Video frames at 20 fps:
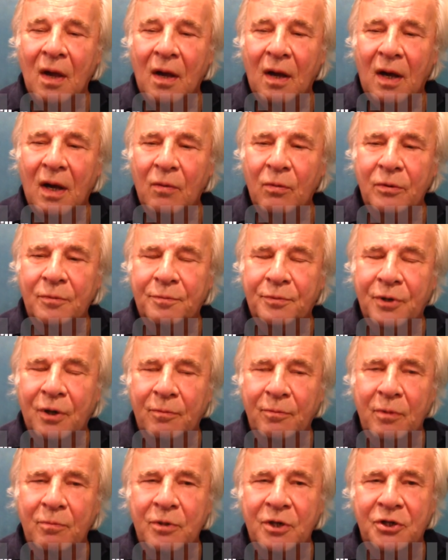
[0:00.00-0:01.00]
I would
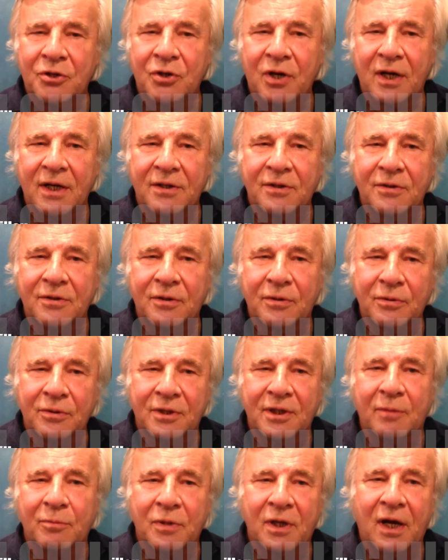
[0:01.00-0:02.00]
probably try to do
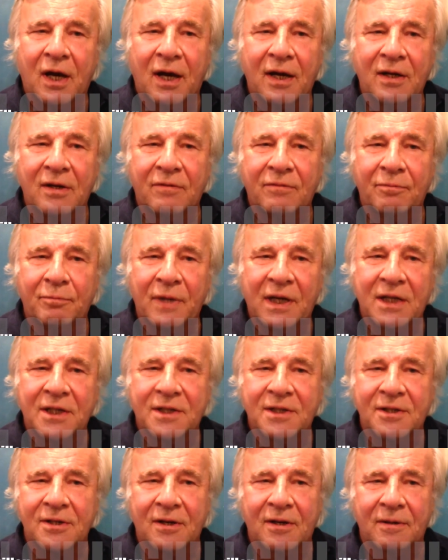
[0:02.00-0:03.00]
some kind of
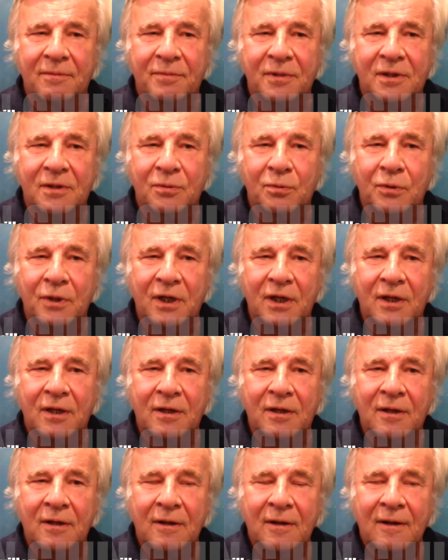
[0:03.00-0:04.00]
mixture
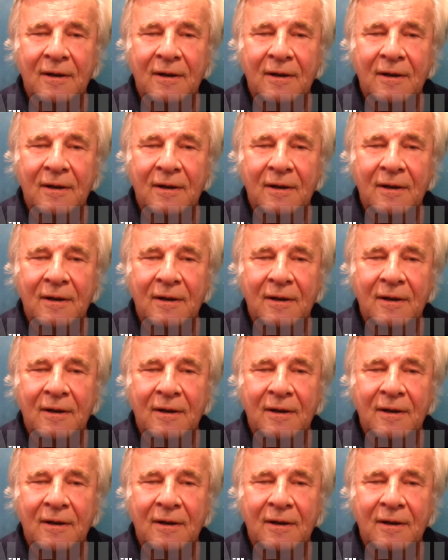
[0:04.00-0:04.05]
between